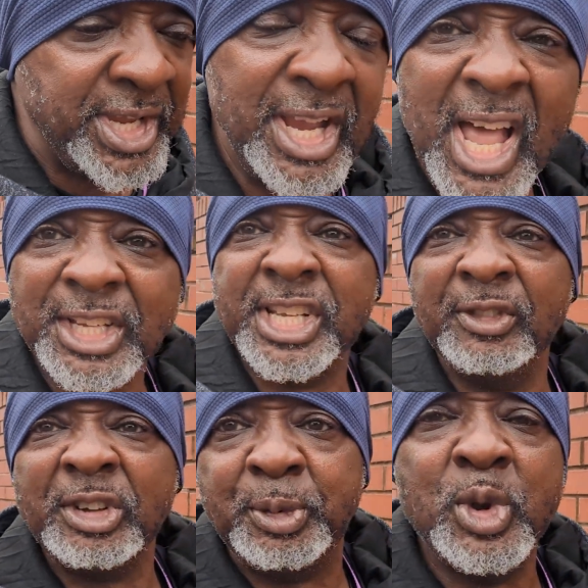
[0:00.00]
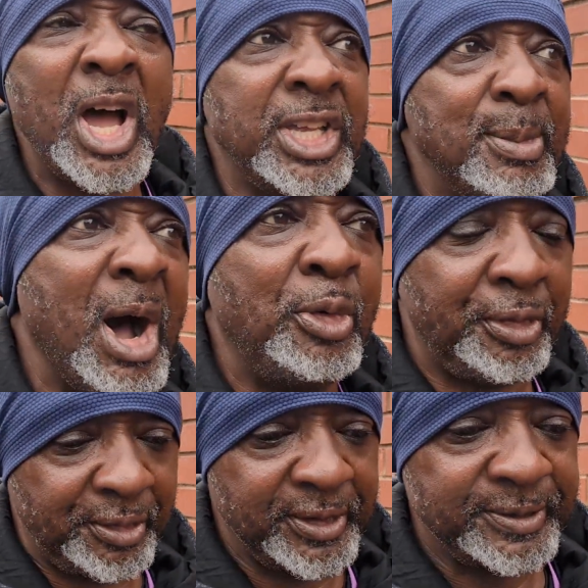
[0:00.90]
Take that silver spoon out your
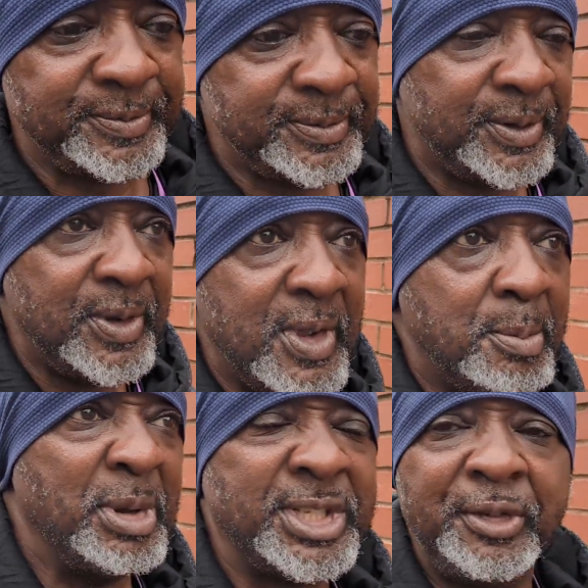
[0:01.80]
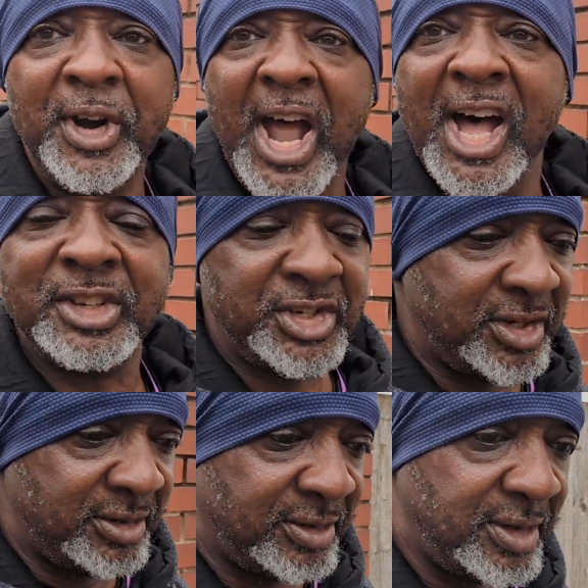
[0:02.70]
mouth, Mr.
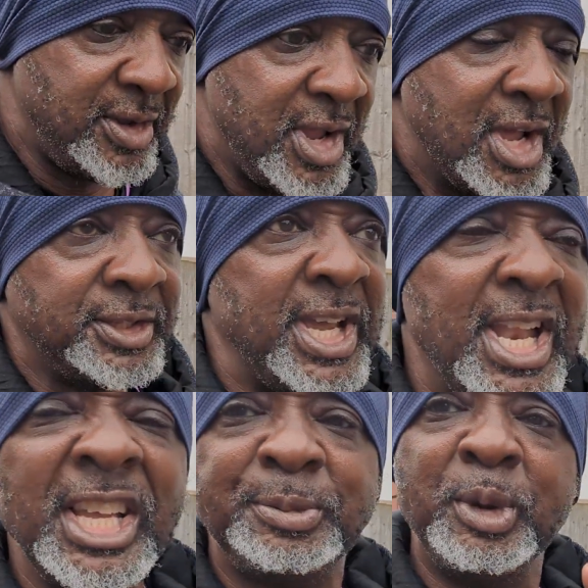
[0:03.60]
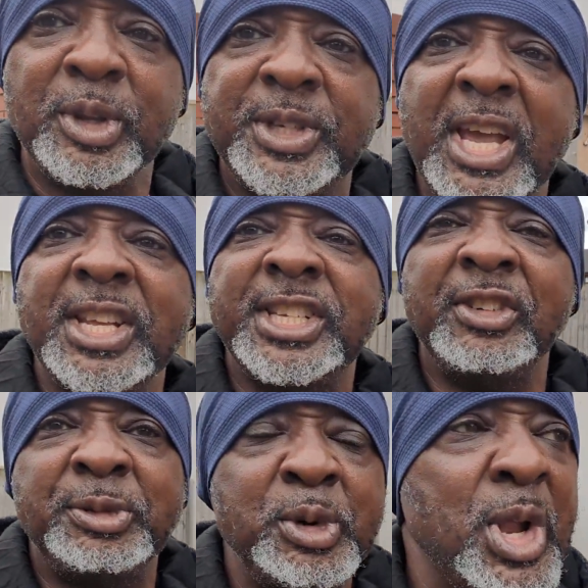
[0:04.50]
Farage. Take the
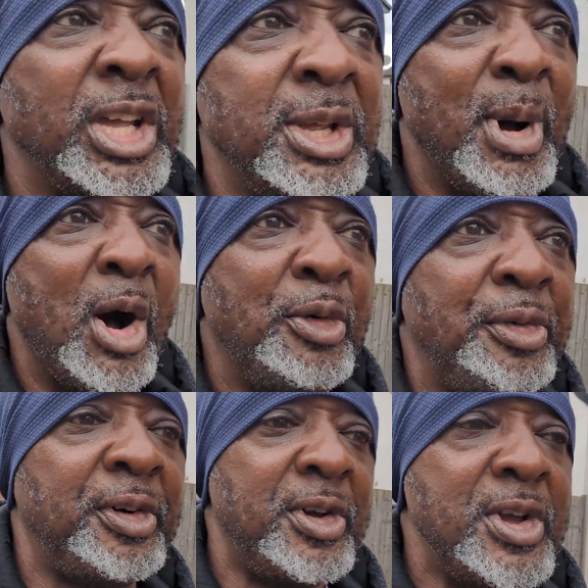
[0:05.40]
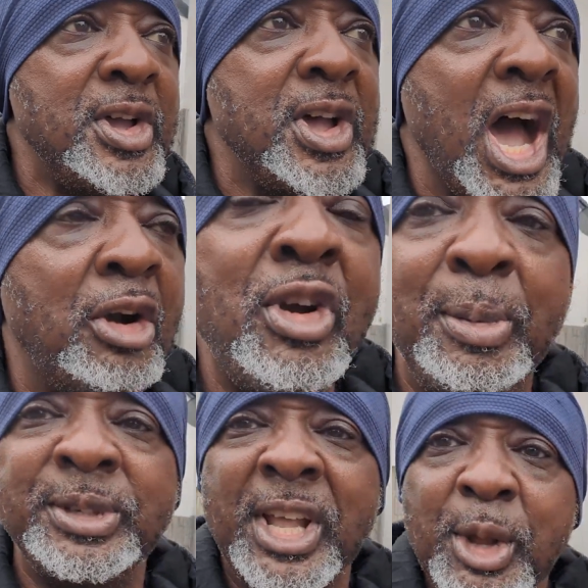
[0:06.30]
silver spoon out your mouth and
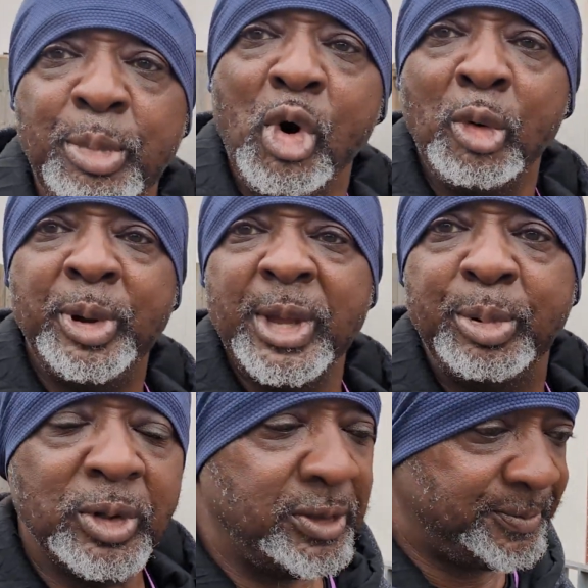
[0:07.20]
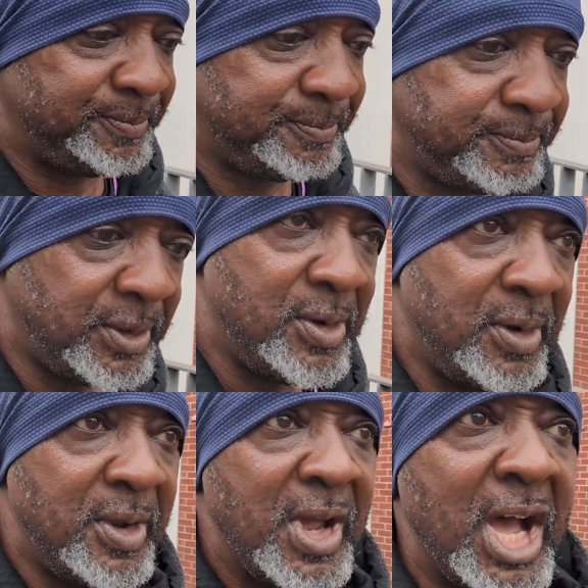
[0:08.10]
represent the poor people.
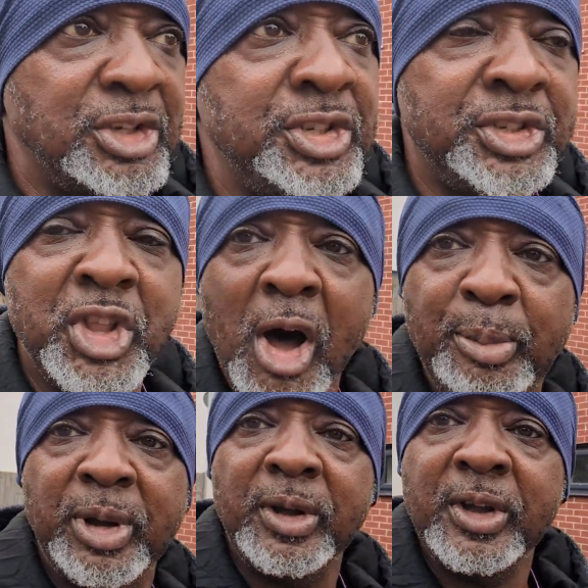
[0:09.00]
And stop